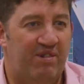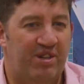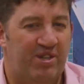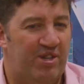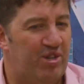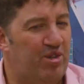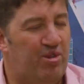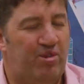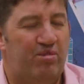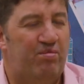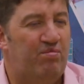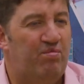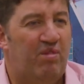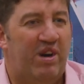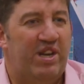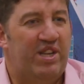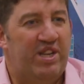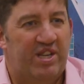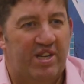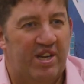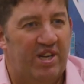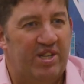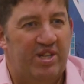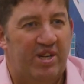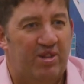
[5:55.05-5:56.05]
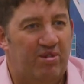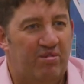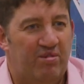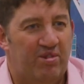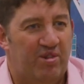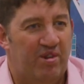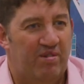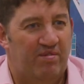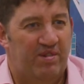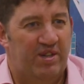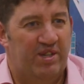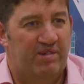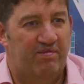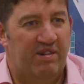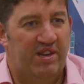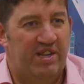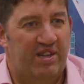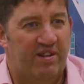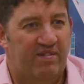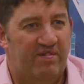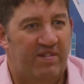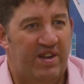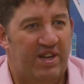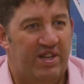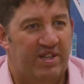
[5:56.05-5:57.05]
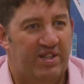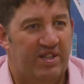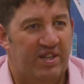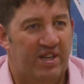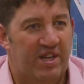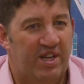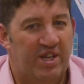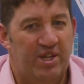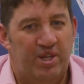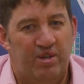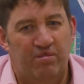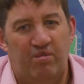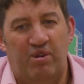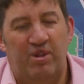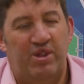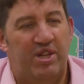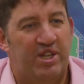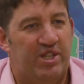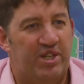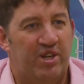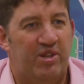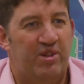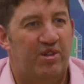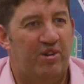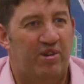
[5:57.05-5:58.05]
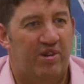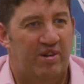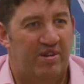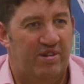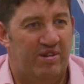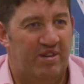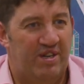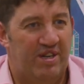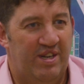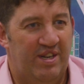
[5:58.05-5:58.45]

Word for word: which is why are you cutting your nose off to spite your face? Do you want this or not?